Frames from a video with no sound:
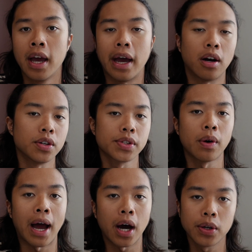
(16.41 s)
and also
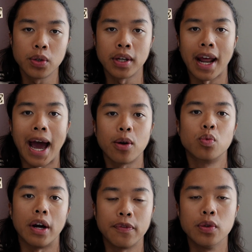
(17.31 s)
how you can
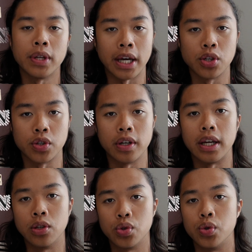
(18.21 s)
add refutation
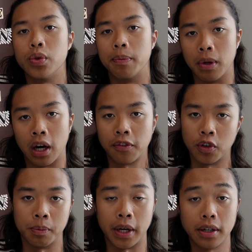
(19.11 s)
into the block
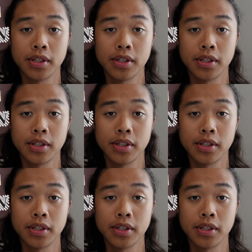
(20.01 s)
format.